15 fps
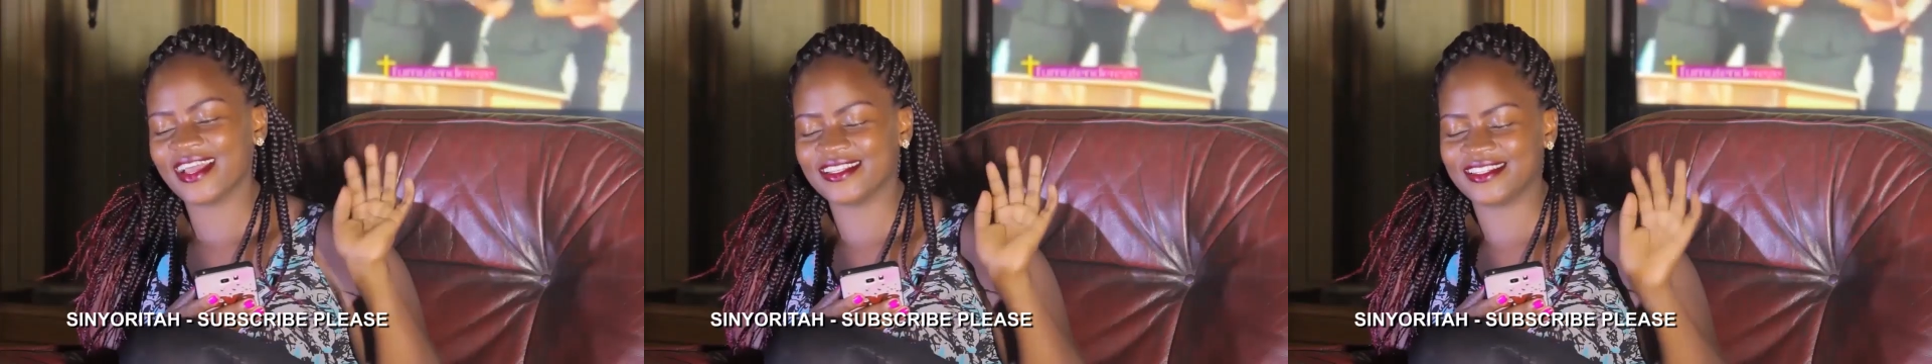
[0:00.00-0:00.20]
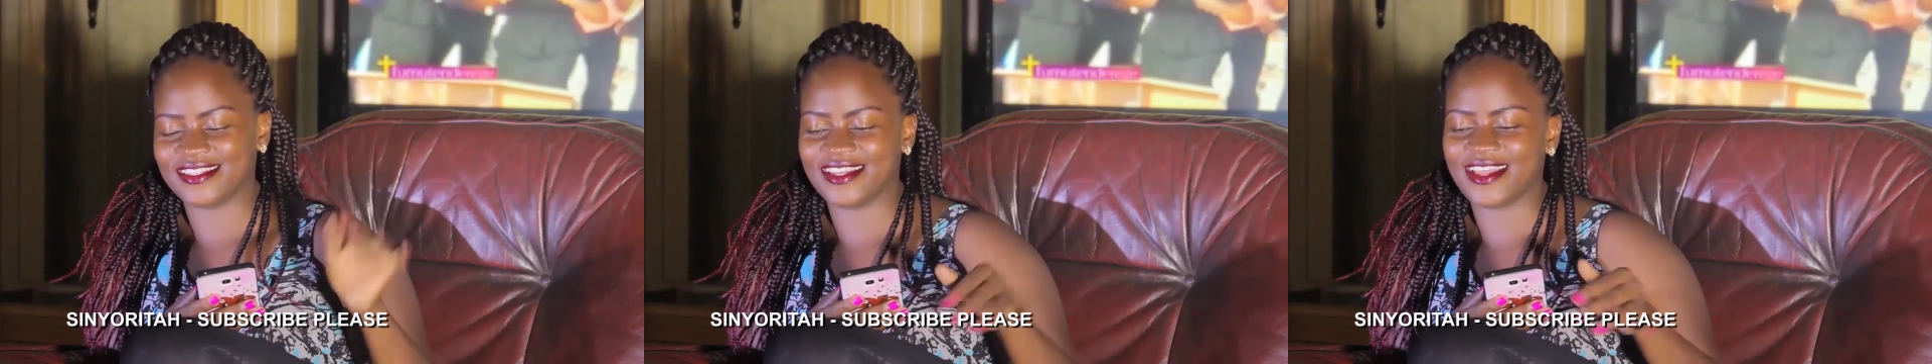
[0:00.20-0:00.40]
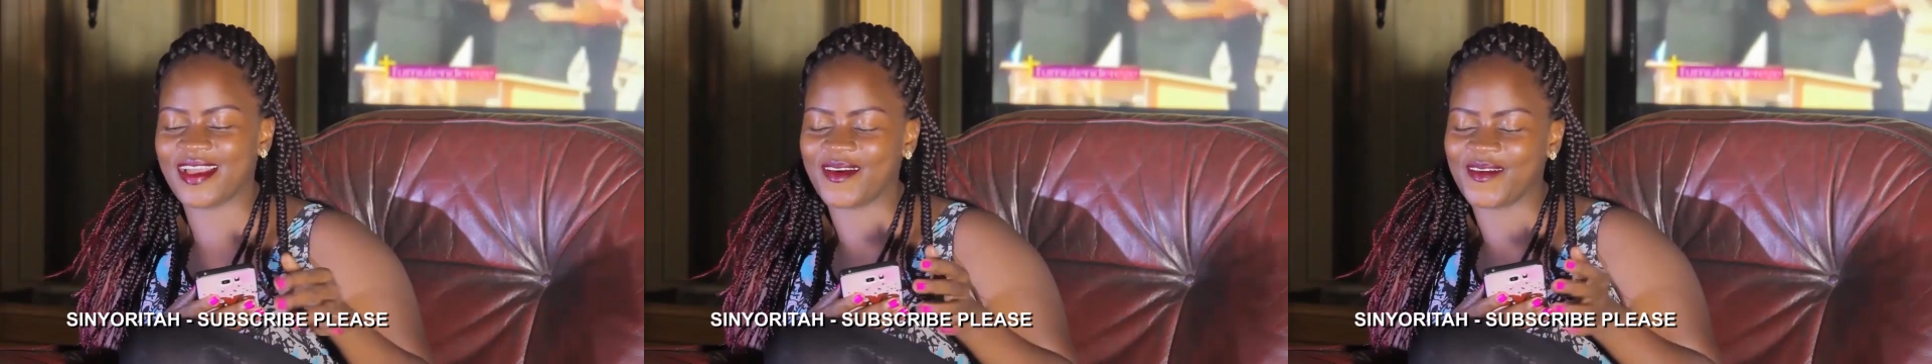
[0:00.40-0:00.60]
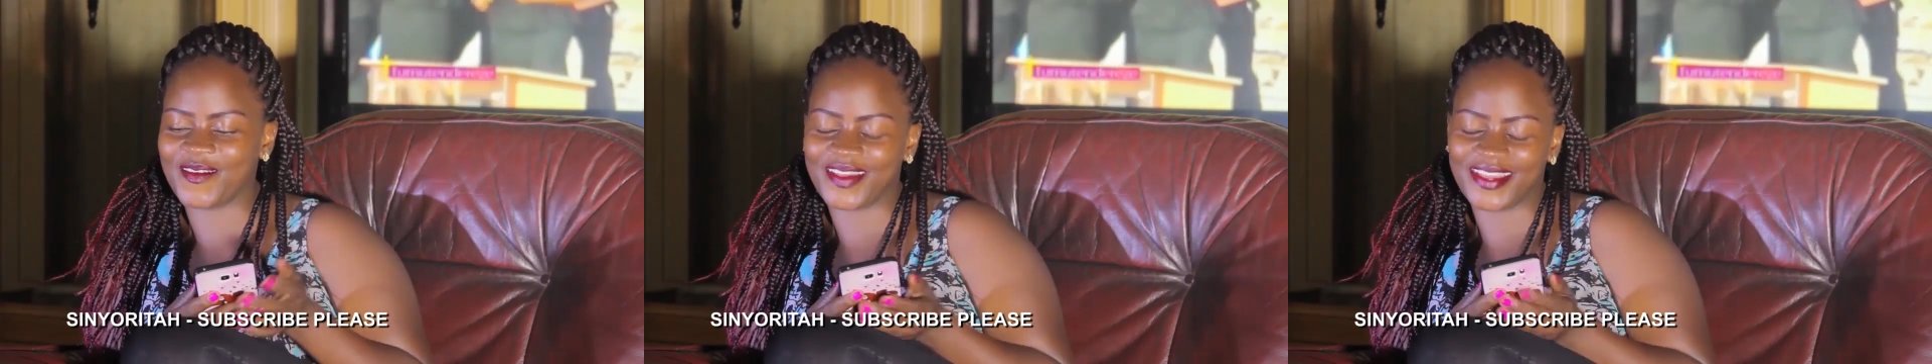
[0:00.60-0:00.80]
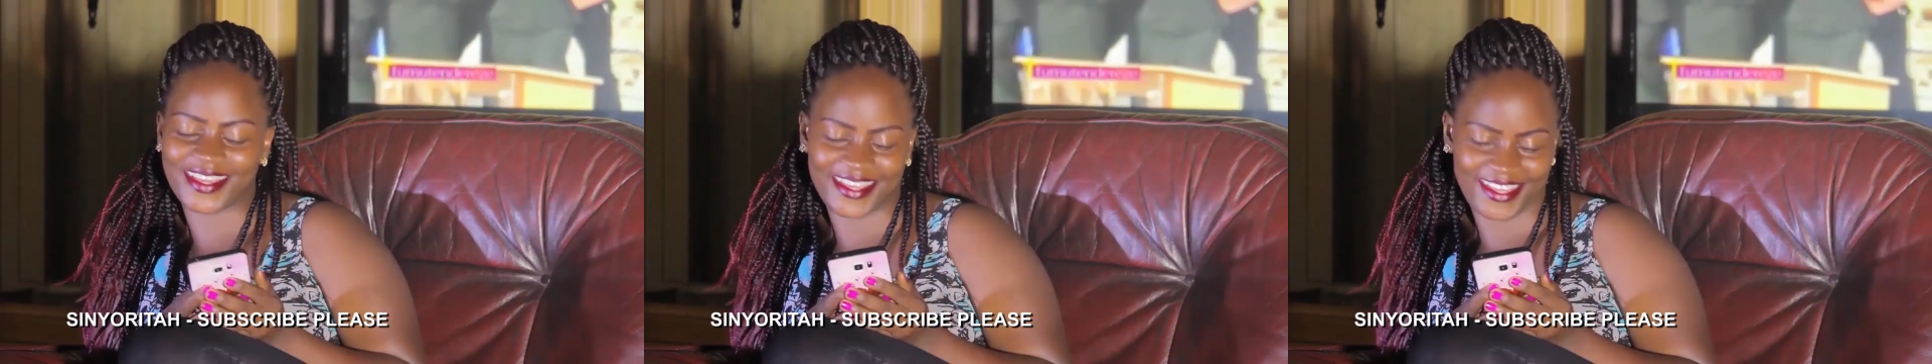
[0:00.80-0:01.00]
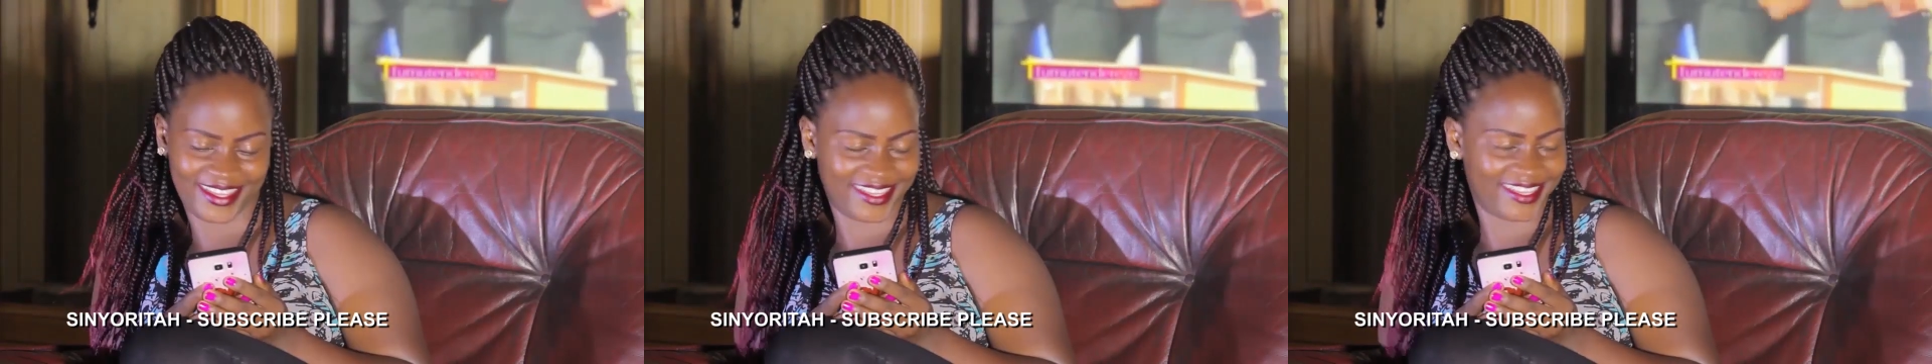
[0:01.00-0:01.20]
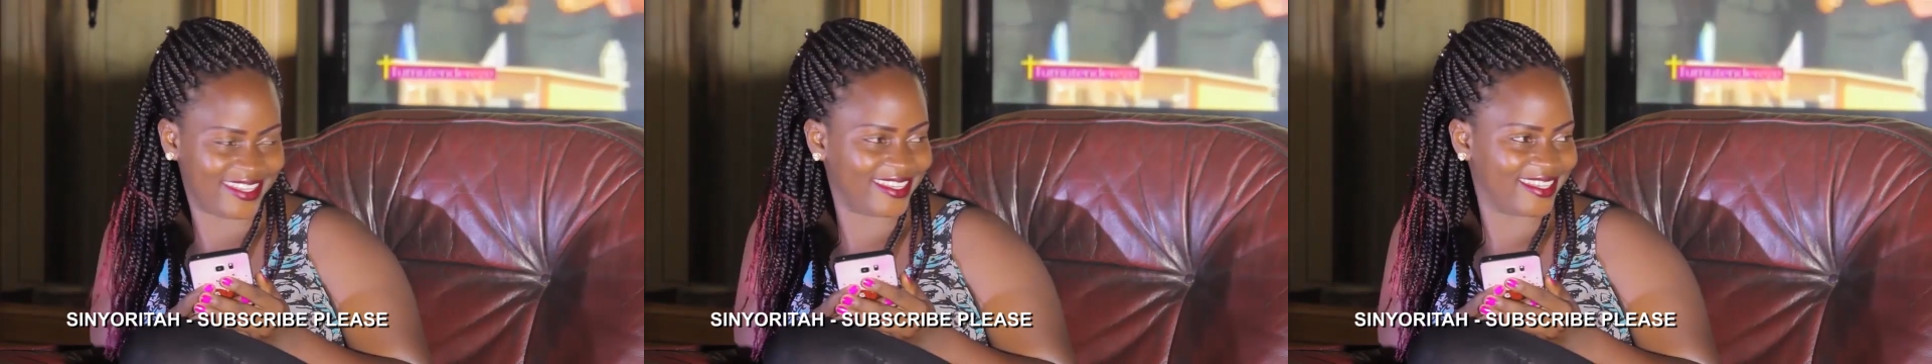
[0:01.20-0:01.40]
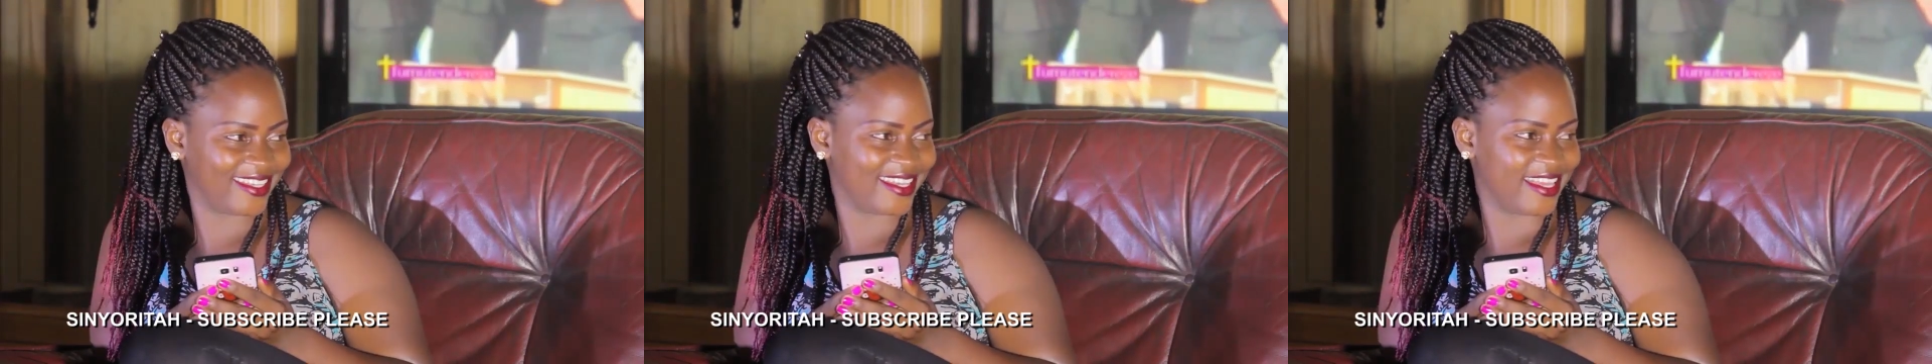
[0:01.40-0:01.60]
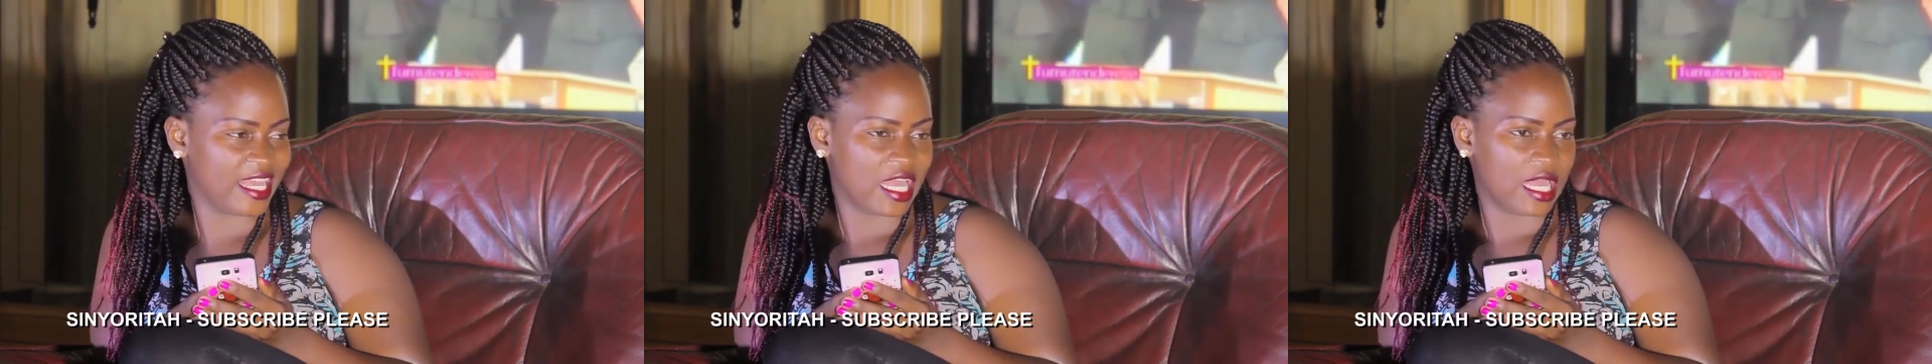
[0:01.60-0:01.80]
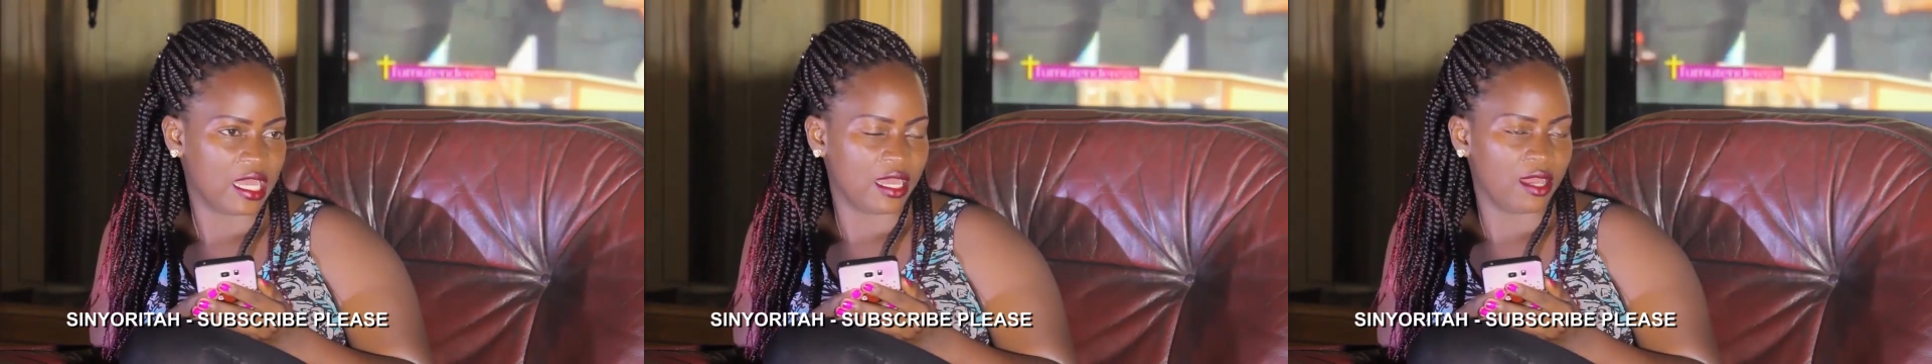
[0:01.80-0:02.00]
Anti nawe.
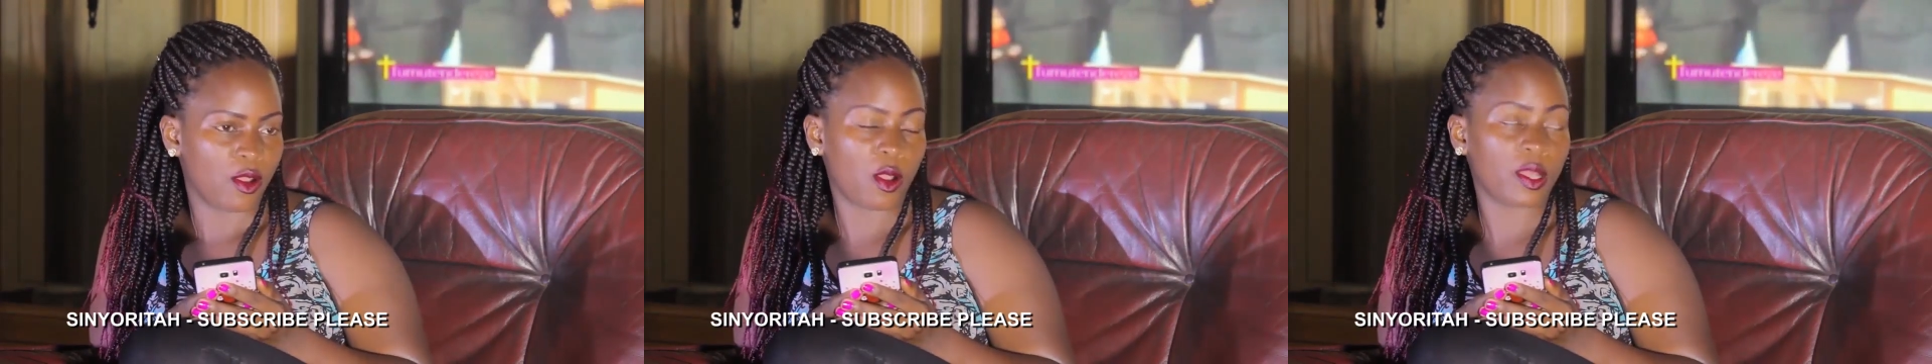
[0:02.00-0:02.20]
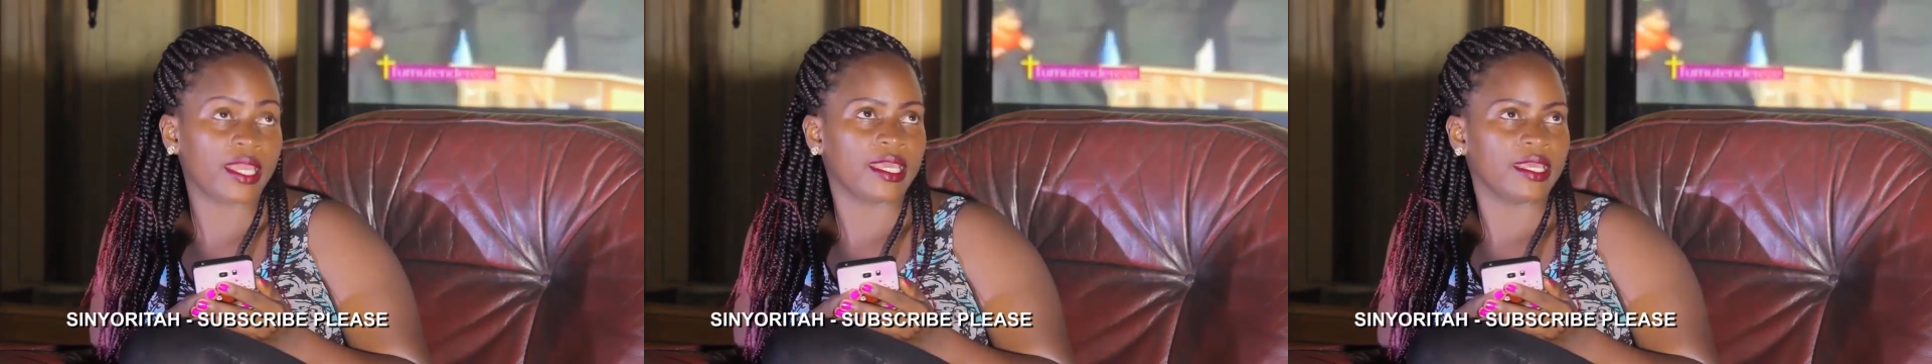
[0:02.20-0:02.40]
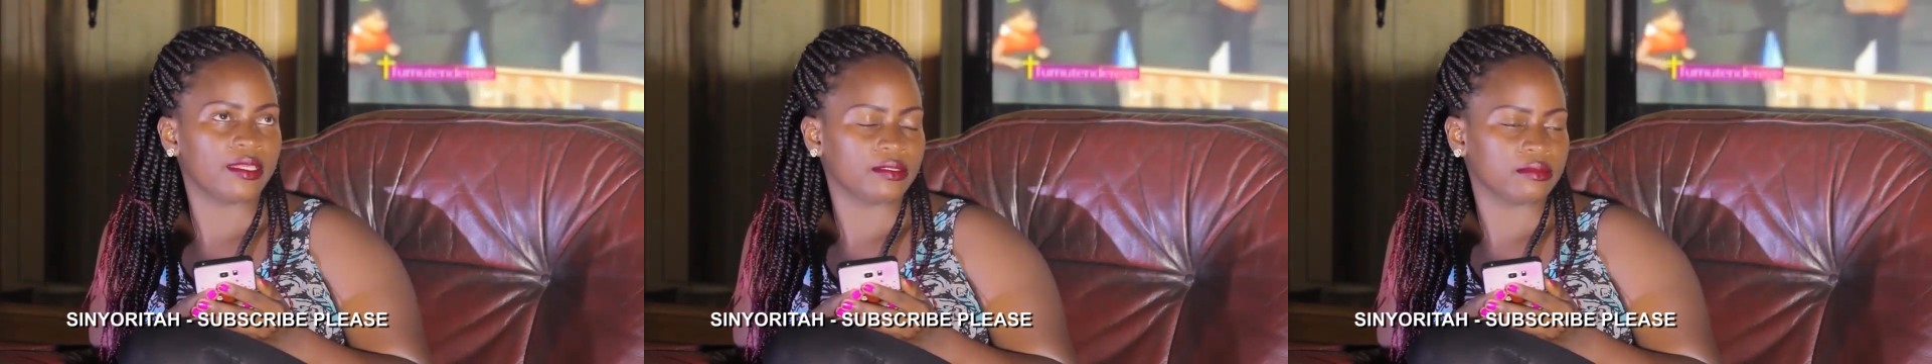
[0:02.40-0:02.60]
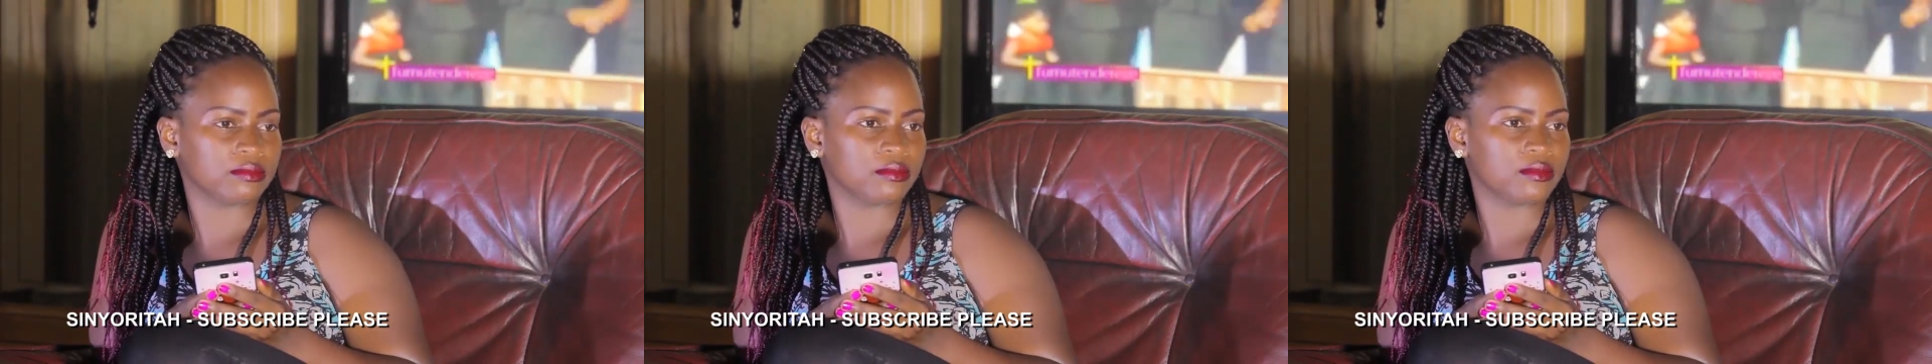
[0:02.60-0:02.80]
Okay,